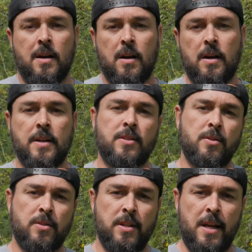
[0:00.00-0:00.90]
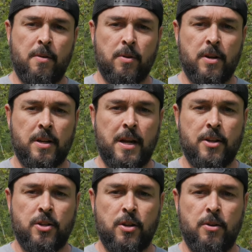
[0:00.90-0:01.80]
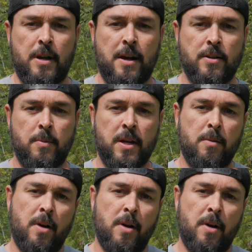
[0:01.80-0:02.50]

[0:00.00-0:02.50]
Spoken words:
Alright, so today we're going to kind of show you how to make